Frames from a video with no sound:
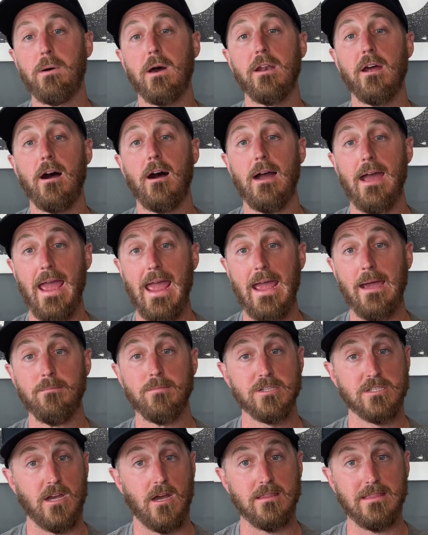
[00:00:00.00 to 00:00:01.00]
But
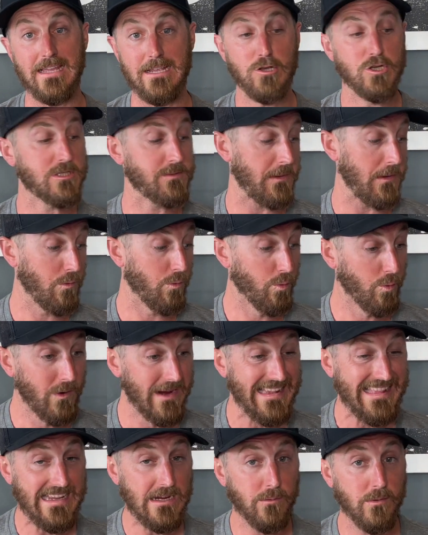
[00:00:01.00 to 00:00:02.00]
Amazon, they used to be
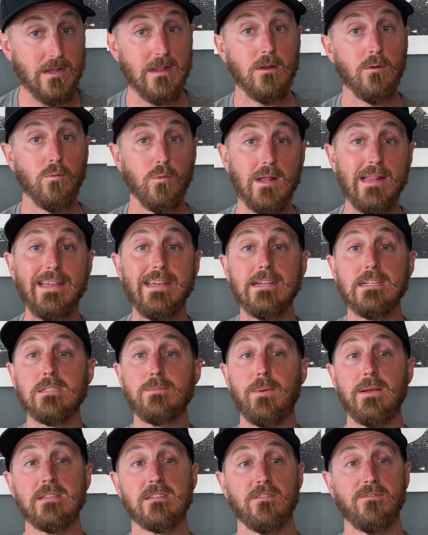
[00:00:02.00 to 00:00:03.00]
really
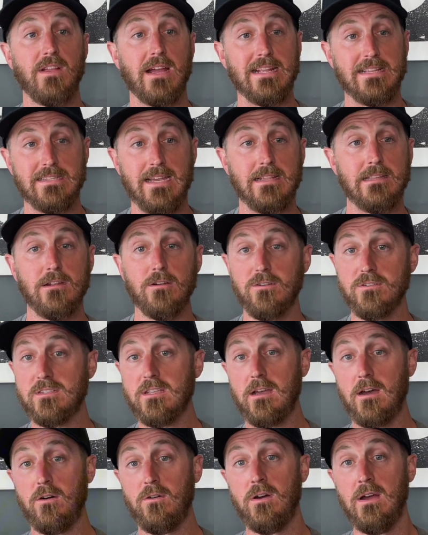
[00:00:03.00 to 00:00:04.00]
expensive like 10 years
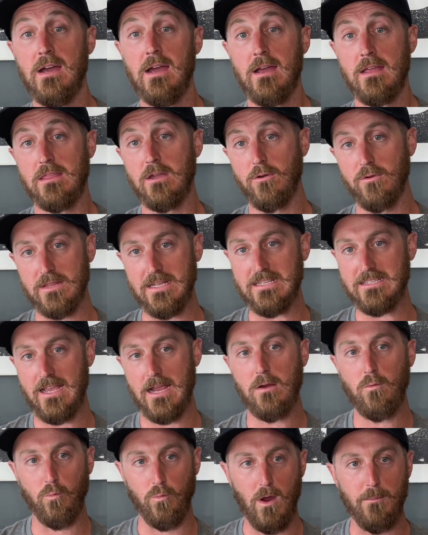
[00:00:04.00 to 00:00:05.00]
ago. There were these
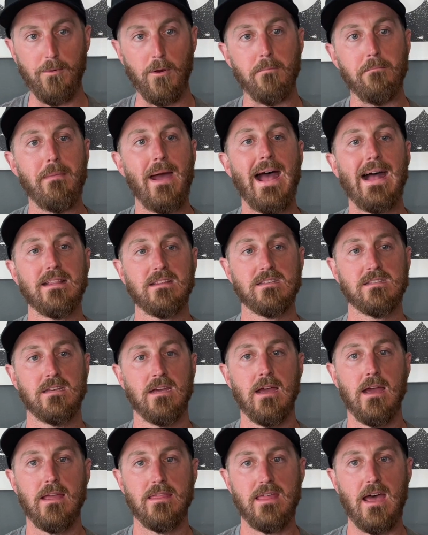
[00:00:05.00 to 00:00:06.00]
like rubber mats
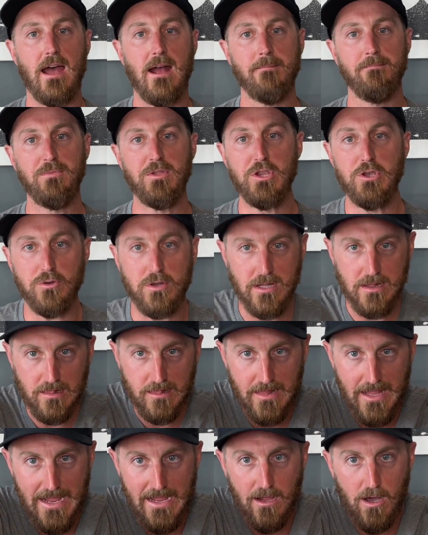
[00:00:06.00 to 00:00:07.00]
that you could
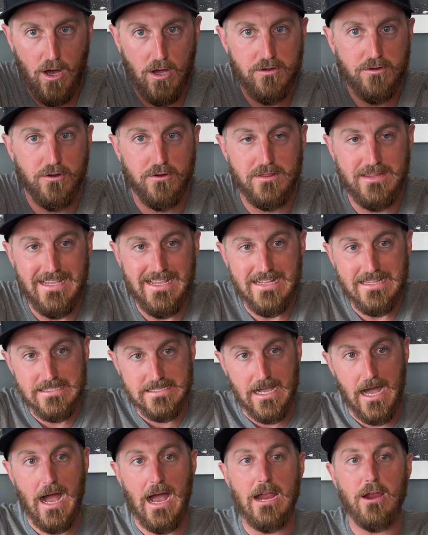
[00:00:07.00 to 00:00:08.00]
lay under the
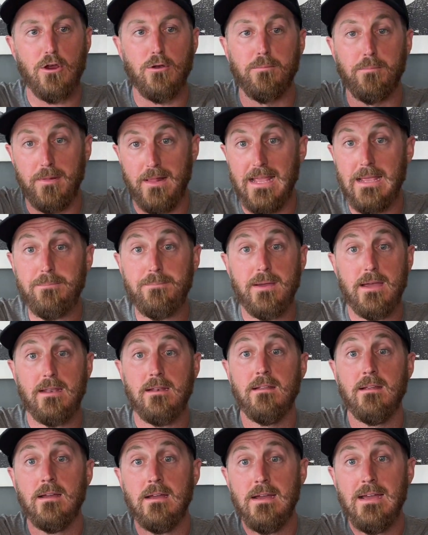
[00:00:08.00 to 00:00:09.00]
entire
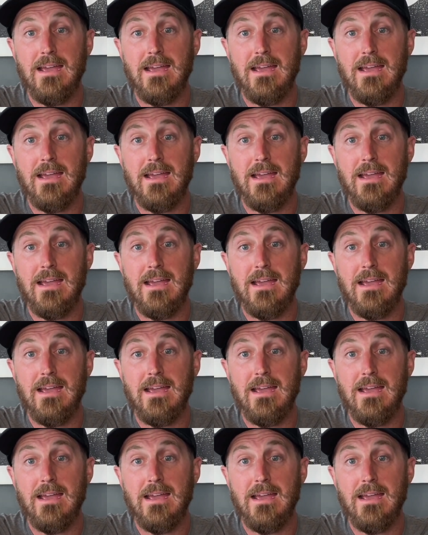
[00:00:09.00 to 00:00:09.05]
playpen.